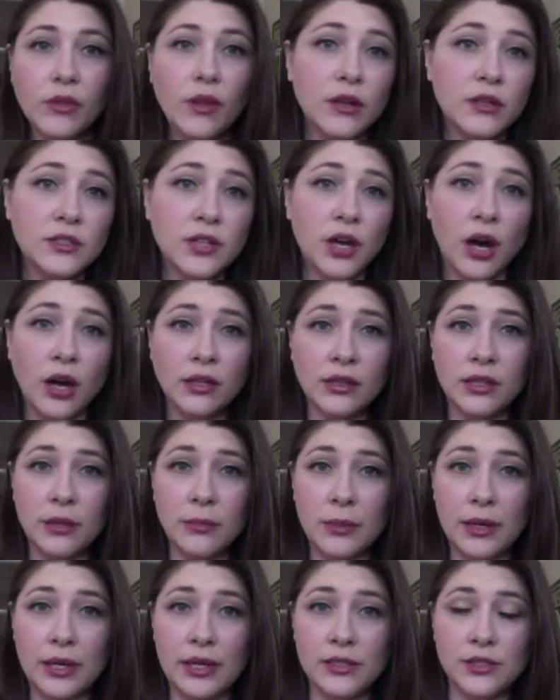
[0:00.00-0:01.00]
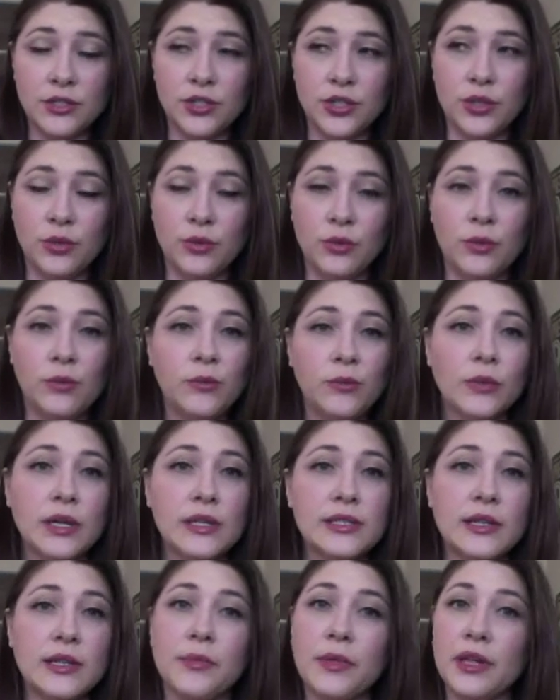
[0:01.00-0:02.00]
talk them into
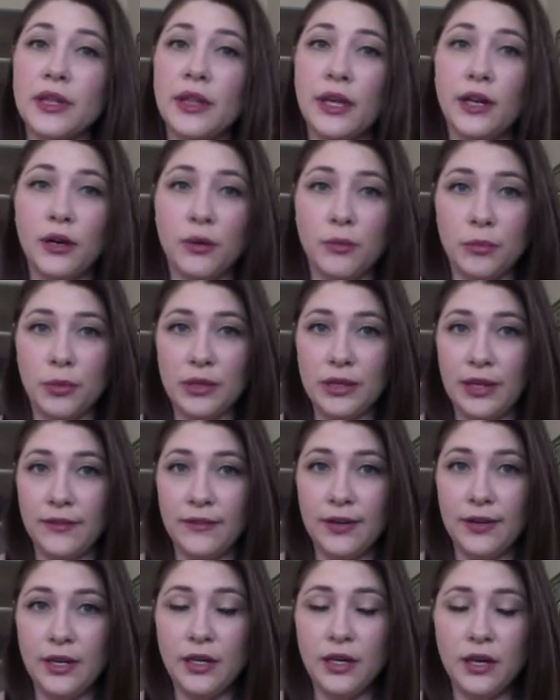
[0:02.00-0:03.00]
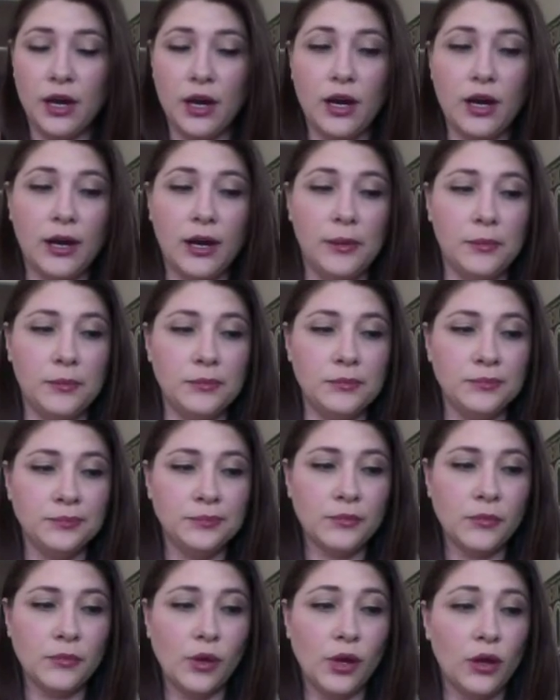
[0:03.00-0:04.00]
something they don't believe in,
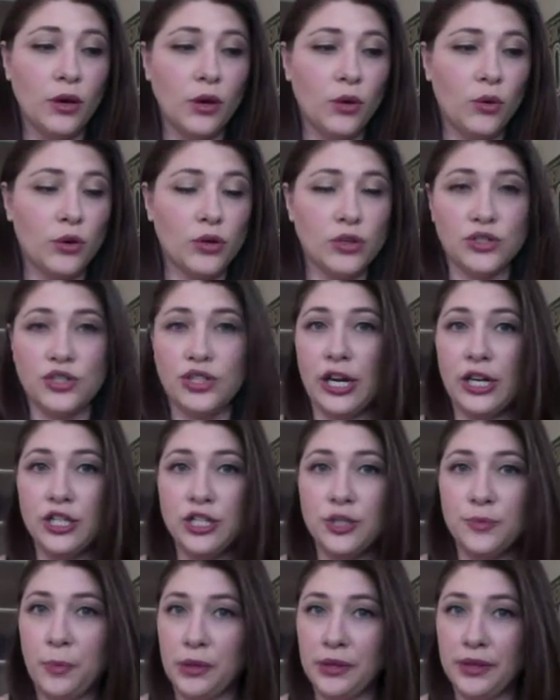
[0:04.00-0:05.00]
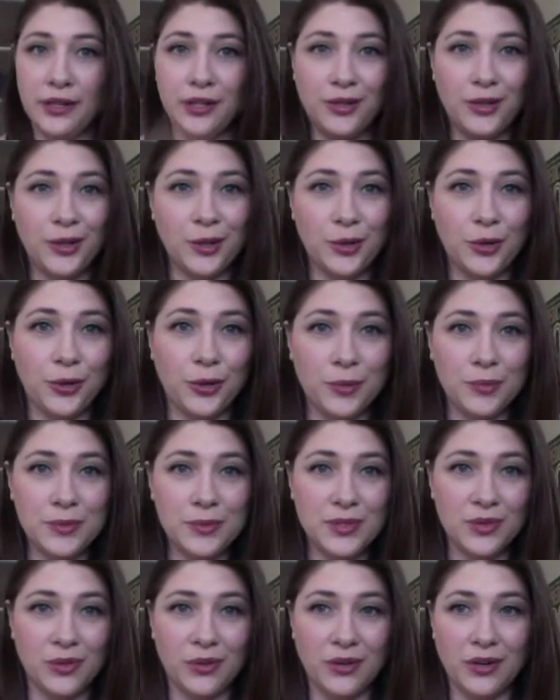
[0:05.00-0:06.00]
or change political
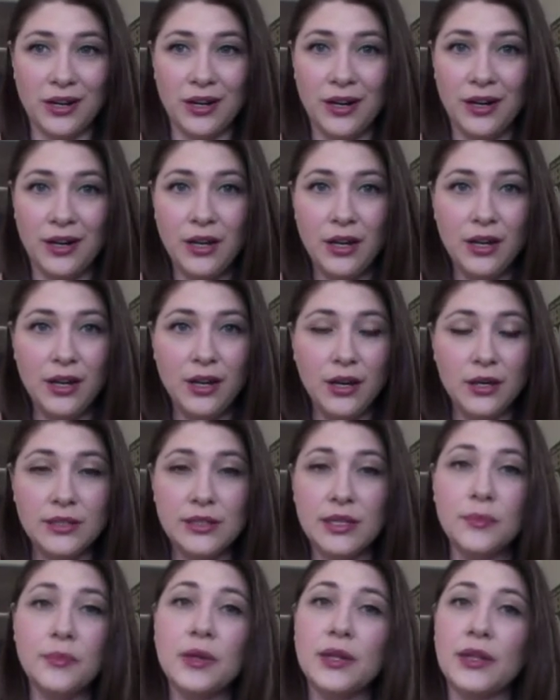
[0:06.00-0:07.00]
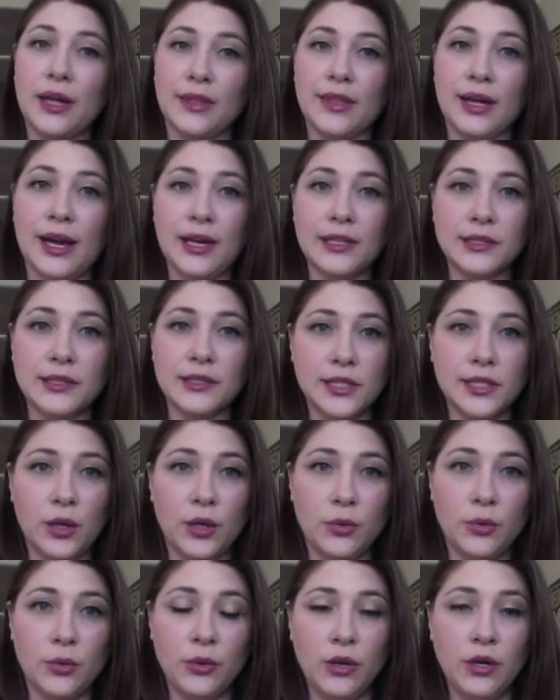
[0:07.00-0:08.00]
groups or something like that.
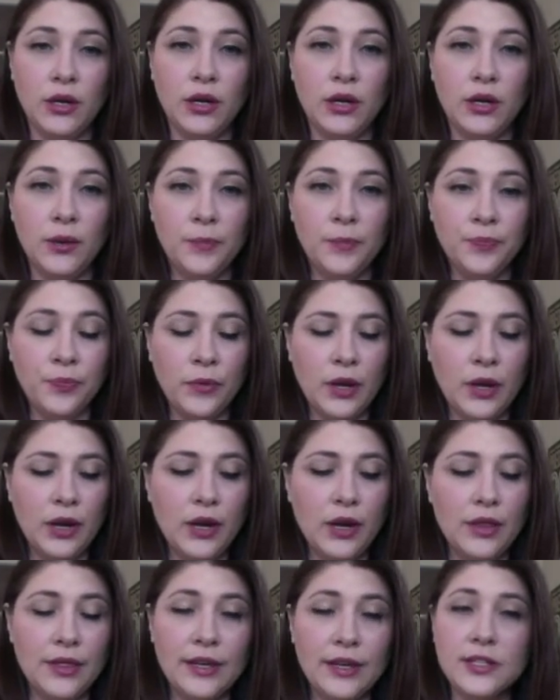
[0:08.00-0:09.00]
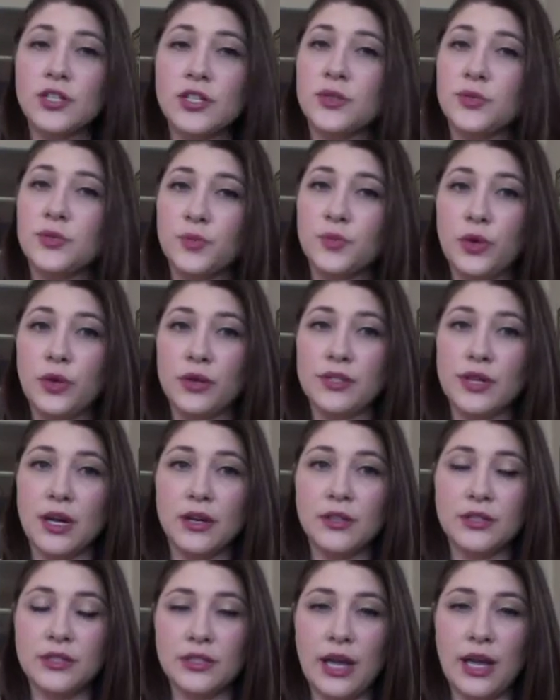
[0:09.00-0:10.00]
So this just goes
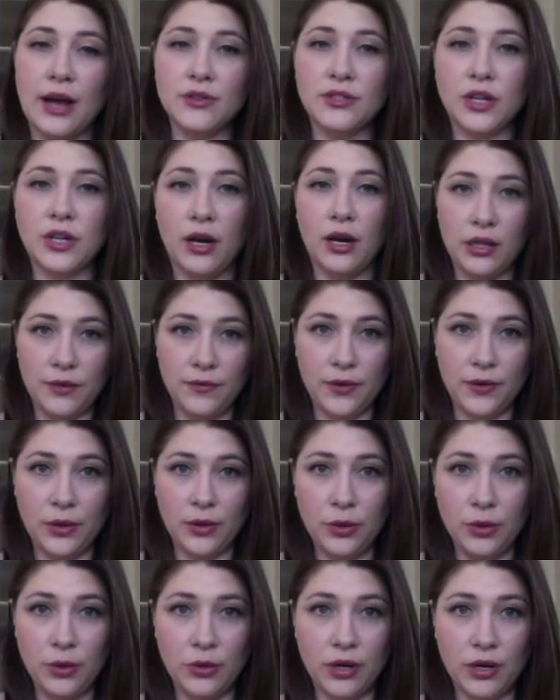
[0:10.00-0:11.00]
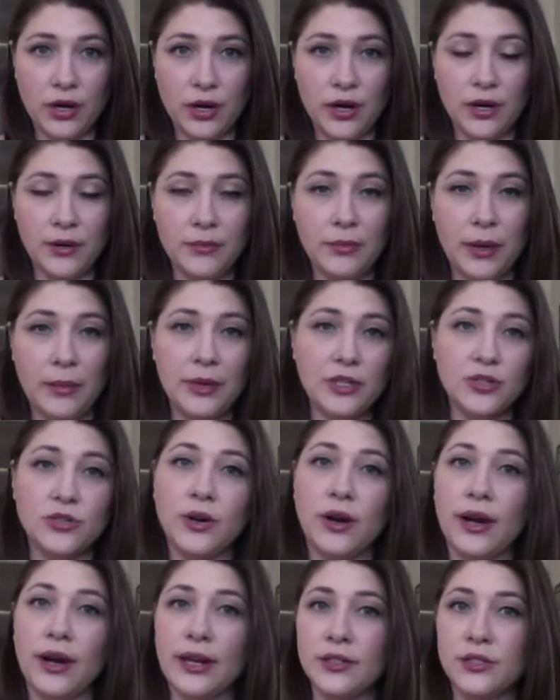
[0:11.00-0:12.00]
out to all of you who are maybe
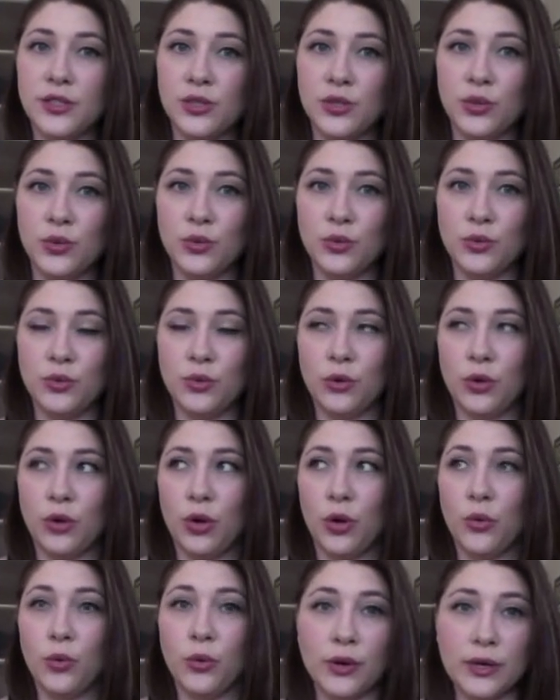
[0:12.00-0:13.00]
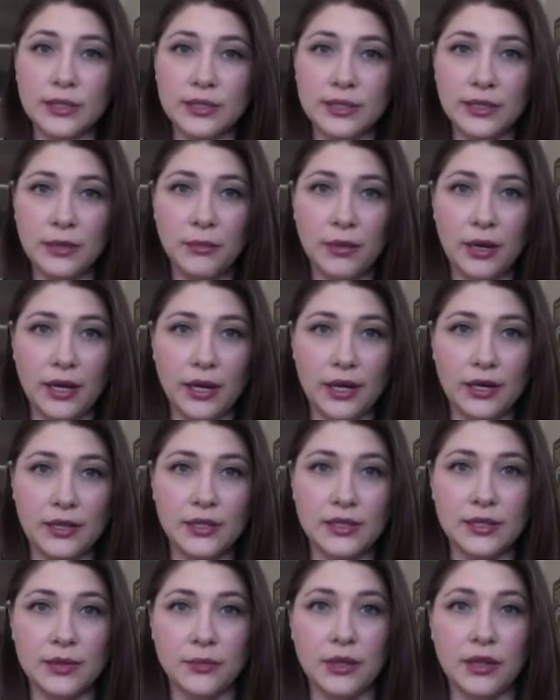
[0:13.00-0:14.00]
trying to coerce somebody into
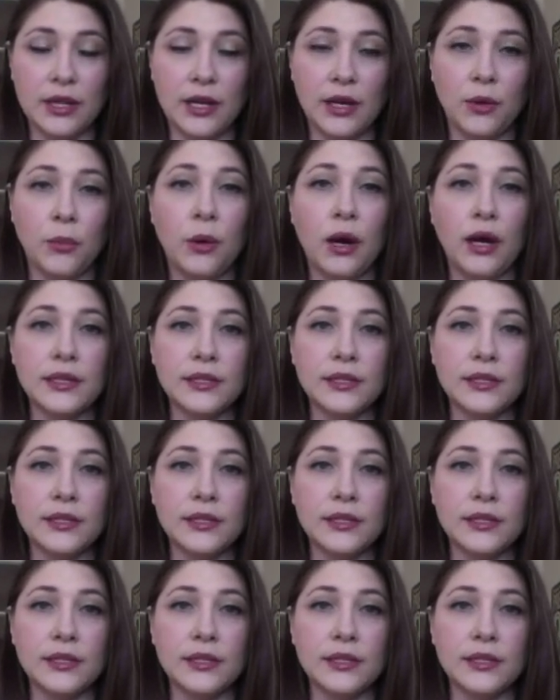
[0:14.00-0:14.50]
something they don't want.